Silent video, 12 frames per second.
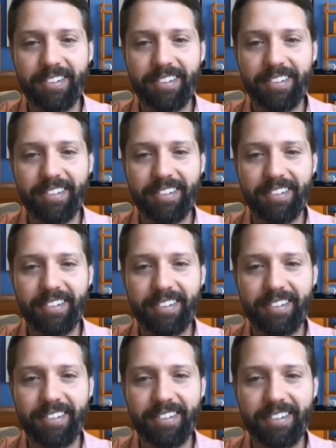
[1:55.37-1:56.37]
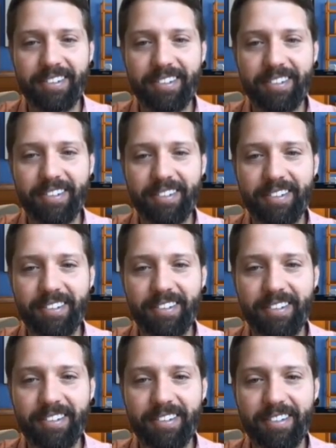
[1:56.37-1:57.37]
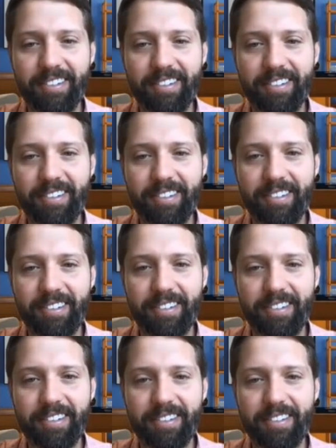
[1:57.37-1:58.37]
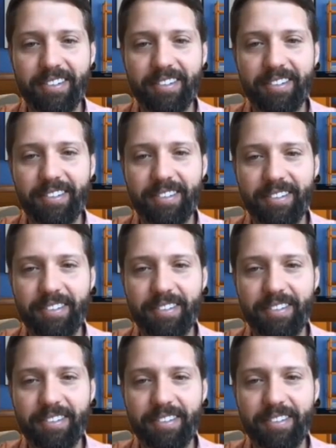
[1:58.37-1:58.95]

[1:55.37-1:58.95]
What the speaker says: (silent)